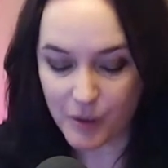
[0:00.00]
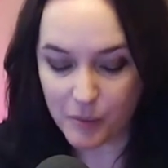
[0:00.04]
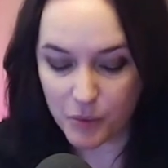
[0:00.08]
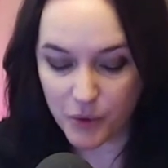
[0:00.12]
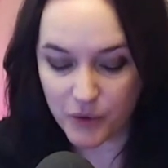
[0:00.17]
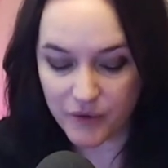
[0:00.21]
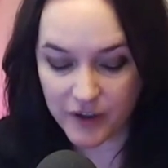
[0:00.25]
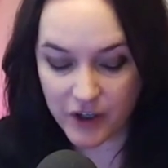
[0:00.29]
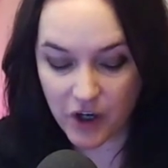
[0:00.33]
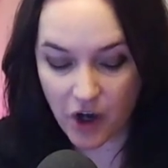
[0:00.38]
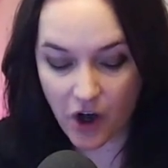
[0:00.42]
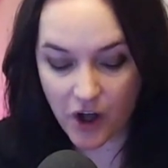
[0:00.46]

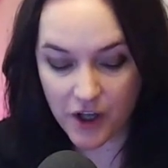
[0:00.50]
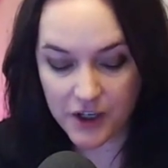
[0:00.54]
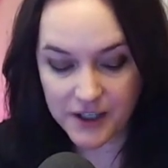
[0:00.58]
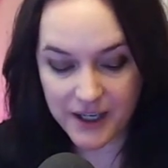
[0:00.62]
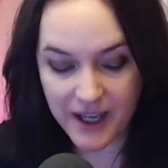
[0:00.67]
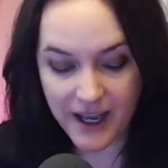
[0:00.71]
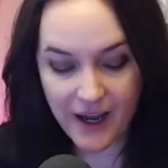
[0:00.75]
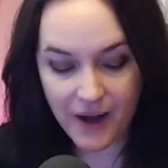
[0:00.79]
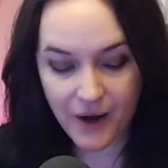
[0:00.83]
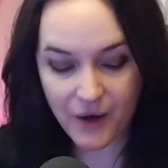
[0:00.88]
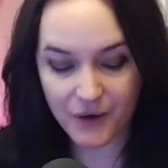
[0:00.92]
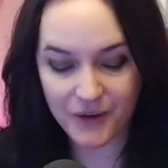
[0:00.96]
Moving on
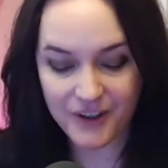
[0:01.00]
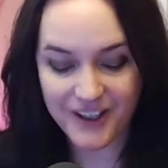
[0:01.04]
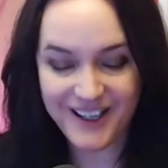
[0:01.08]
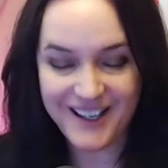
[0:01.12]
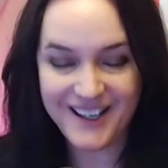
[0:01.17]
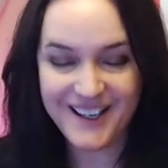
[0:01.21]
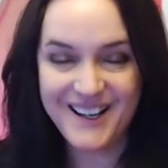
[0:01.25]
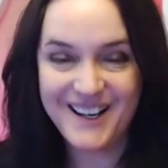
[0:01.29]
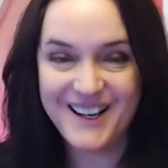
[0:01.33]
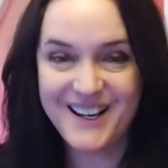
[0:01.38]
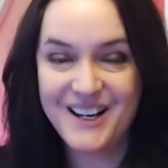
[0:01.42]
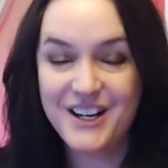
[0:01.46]
now
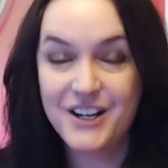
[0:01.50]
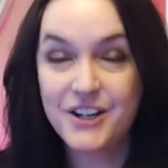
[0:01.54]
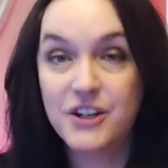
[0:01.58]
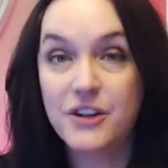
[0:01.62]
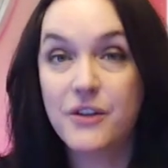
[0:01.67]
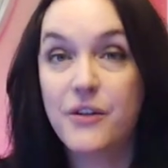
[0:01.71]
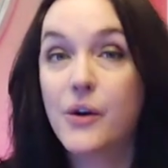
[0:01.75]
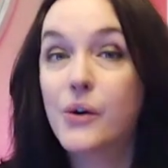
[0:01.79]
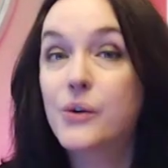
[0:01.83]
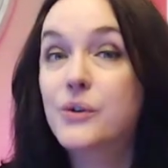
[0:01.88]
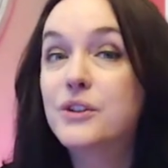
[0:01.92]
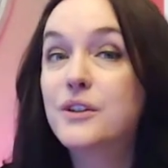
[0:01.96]
to
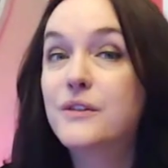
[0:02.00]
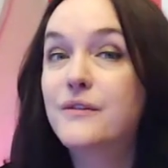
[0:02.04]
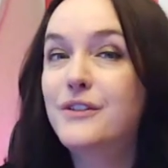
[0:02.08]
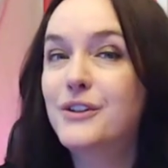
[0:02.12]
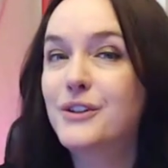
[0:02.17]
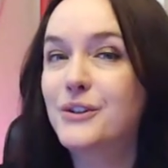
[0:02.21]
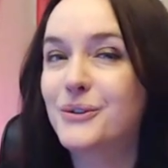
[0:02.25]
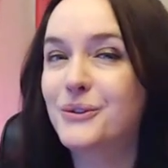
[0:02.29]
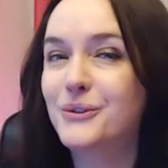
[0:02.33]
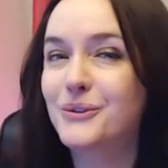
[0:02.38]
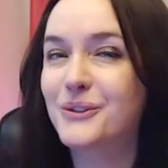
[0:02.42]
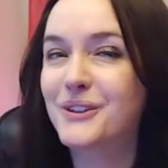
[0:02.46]
those of
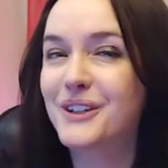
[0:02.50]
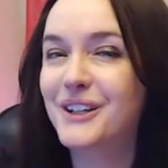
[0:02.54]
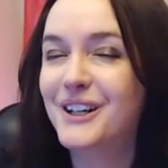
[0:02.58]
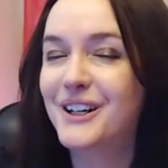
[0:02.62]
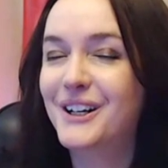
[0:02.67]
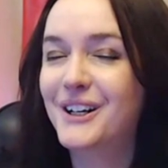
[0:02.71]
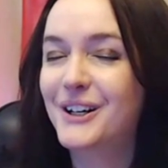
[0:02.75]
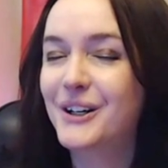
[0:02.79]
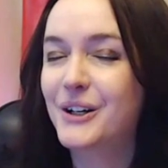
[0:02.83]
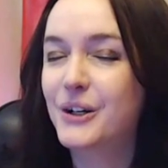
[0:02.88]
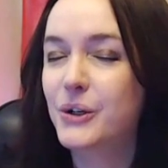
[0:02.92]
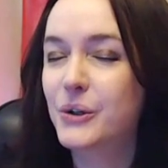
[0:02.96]
you
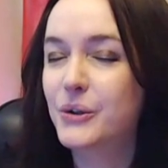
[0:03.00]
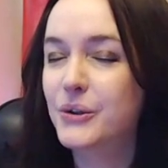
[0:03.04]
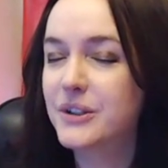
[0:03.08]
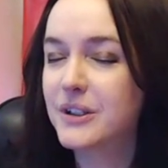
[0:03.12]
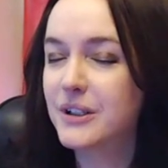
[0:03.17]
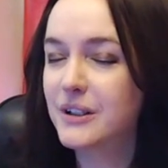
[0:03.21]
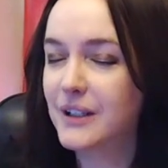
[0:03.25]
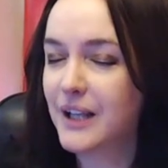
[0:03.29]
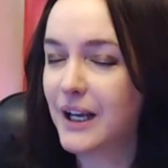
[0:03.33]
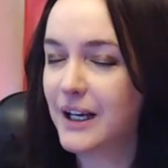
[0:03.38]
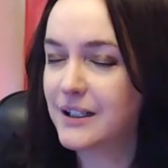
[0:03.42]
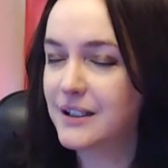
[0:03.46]
who
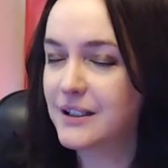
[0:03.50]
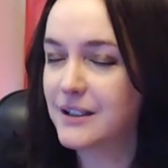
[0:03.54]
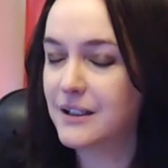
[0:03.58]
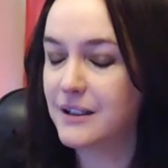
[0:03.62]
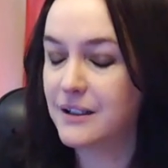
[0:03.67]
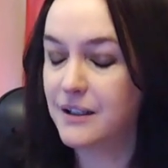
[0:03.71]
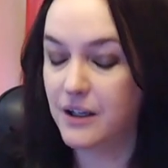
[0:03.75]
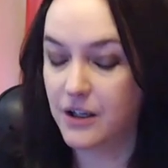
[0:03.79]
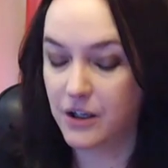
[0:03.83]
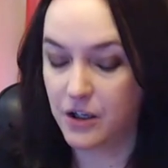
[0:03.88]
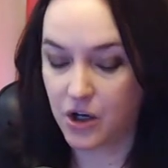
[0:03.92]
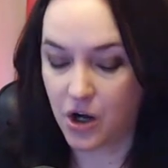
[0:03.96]

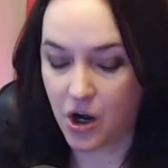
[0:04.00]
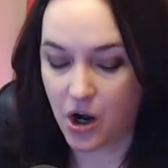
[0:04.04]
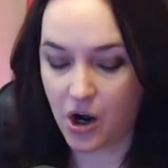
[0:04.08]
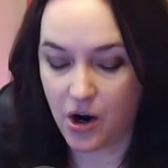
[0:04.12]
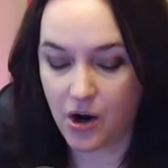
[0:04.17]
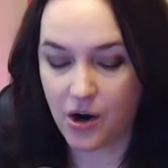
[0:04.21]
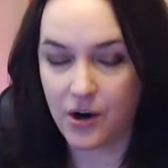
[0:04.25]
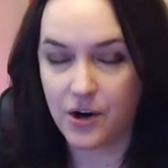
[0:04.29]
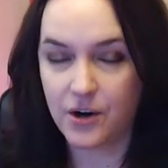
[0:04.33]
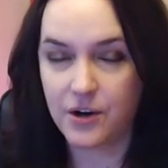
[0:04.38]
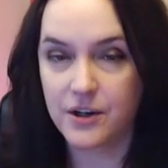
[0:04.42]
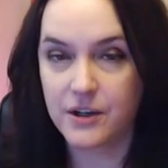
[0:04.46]
selected
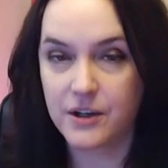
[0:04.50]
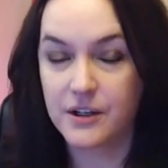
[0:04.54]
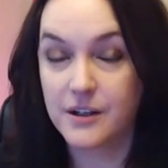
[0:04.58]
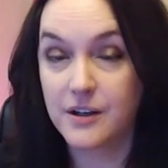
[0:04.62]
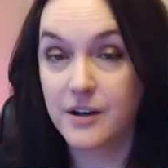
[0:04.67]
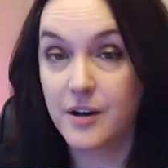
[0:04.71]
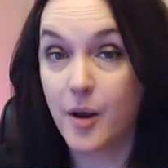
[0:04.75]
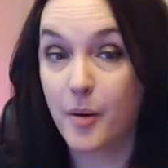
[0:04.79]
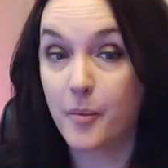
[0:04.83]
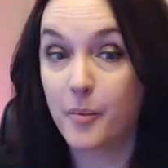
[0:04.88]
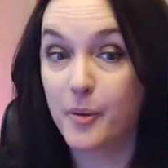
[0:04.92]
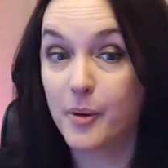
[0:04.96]
card
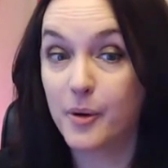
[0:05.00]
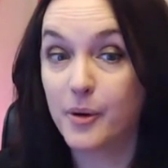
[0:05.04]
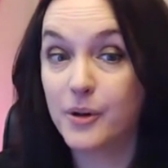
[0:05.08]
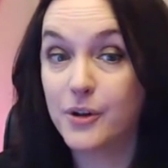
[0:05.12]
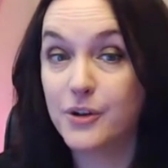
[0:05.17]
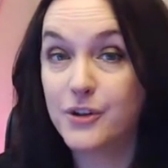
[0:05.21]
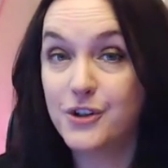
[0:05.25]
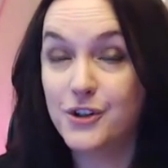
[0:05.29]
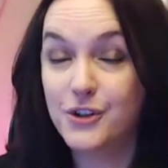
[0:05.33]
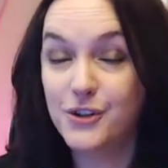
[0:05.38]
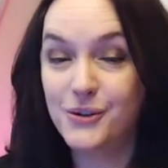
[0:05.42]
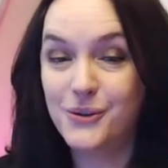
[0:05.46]
number
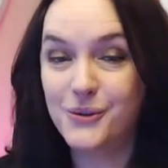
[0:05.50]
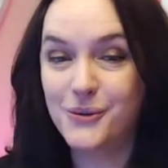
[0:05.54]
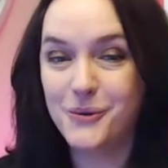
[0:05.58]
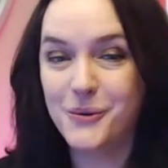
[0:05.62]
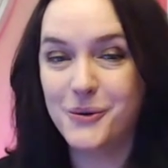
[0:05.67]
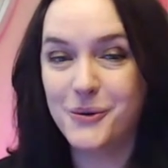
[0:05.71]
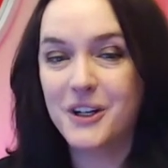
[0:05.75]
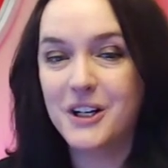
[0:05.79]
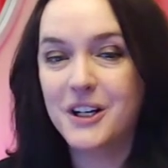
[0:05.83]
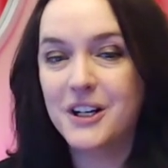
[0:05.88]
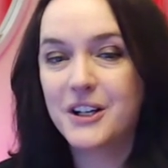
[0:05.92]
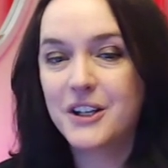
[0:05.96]

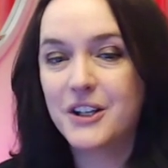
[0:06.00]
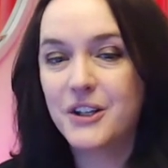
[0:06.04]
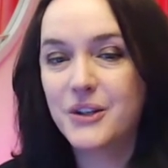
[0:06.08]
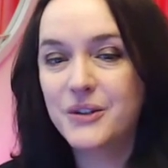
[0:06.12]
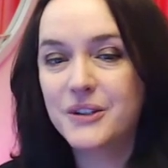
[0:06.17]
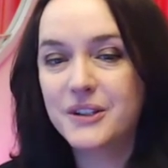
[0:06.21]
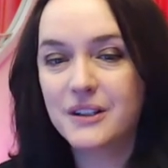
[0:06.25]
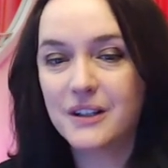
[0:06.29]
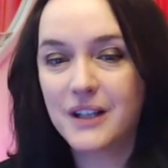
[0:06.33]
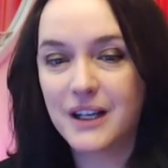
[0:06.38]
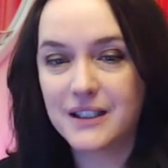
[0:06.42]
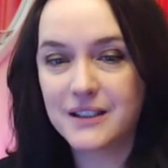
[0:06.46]
two. You
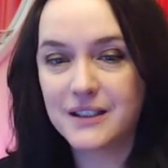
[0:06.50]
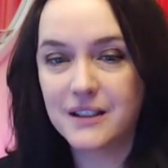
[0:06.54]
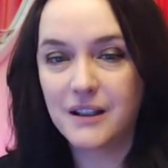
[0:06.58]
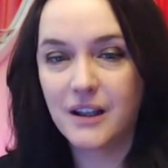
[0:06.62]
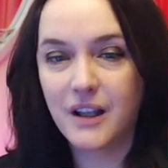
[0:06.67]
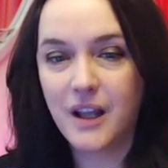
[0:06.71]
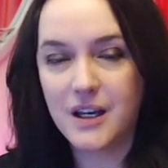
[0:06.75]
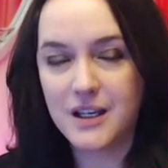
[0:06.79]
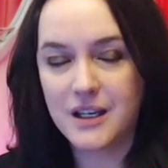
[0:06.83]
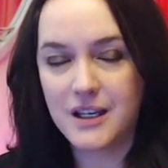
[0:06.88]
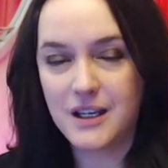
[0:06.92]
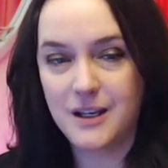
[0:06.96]
selected
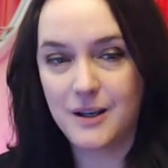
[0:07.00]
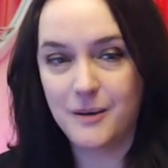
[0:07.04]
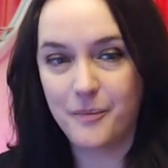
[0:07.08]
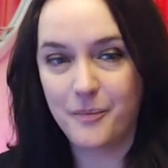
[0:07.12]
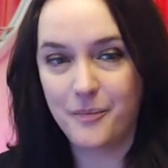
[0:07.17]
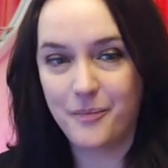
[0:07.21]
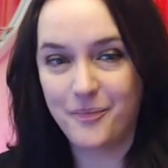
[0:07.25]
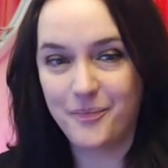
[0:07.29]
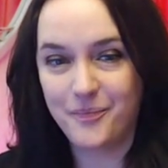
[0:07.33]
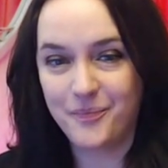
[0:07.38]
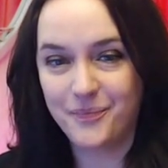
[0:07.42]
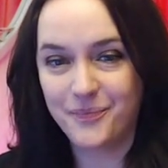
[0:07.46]
lucky.
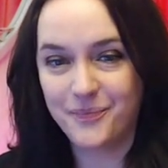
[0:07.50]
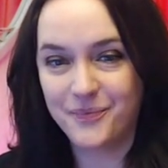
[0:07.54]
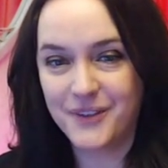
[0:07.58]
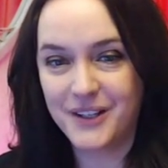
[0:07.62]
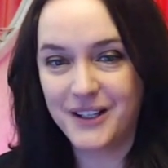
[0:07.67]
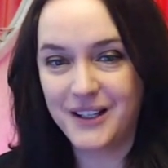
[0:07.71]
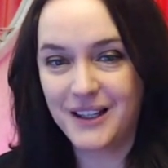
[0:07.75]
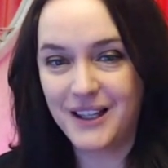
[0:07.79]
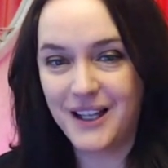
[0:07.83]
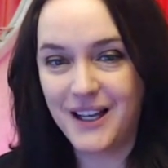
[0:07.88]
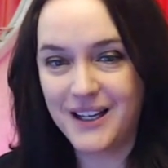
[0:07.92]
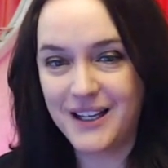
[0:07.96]

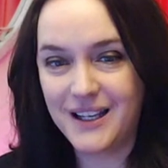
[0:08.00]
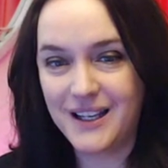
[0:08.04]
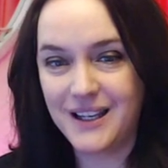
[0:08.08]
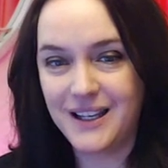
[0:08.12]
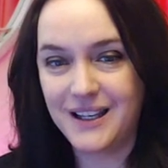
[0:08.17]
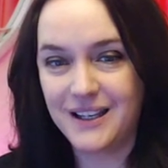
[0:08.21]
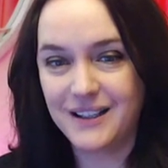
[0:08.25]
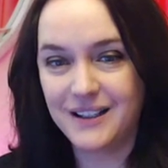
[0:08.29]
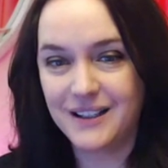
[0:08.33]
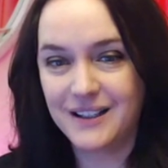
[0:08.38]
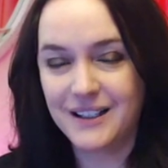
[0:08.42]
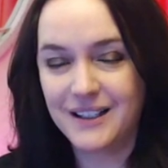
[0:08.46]

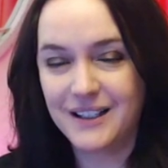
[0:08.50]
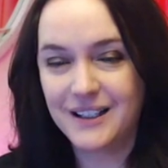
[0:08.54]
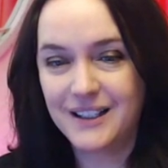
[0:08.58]
Lucky.